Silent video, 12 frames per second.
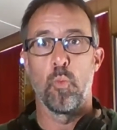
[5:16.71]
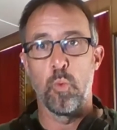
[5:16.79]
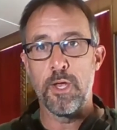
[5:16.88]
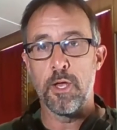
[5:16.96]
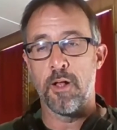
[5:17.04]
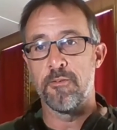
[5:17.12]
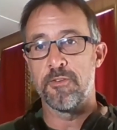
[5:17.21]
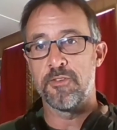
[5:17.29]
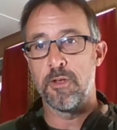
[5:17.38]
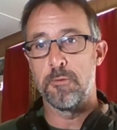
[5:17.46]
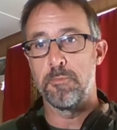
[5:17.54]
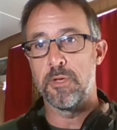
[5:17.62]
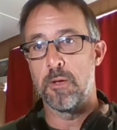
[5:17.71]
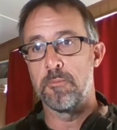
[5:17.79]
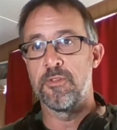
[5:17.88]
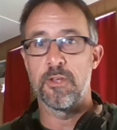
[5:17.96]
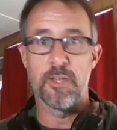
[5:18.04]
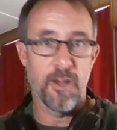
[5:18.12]
we all of a sudden
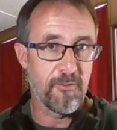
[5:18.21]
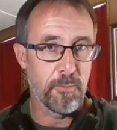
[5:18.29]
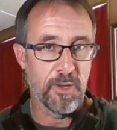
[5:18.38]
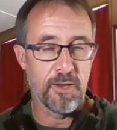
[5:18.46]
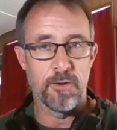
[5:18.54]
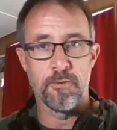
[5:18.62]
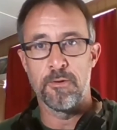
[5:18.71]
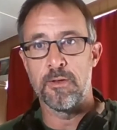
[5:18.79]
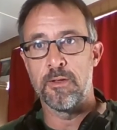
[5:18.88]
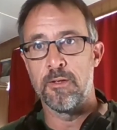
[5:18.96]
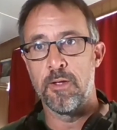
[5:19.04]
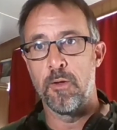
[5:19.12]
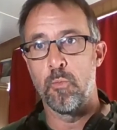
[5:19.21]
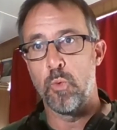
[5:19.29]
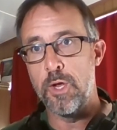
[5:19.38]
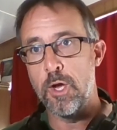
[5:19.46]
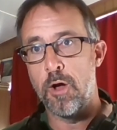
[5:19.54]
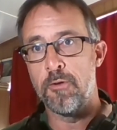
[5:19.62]
becomes the government, and
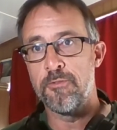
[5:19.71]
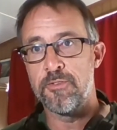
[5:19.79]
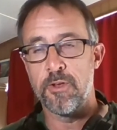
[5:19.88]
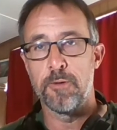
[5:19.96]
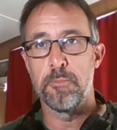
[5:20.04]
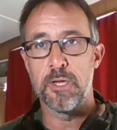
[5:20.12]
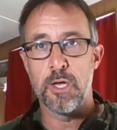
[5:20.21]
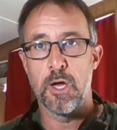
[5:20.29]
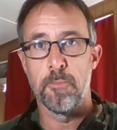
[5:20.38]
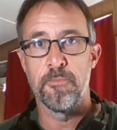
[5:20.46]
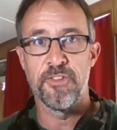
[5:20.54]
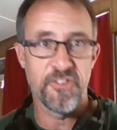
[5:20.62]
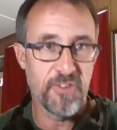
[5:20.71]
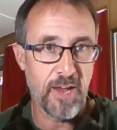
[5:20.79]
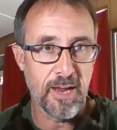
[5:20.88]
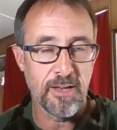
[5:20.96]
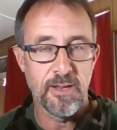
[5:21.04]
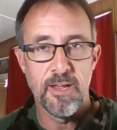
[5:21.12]
we all of a sudden become the
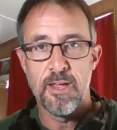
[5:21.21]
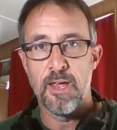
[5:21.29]
state,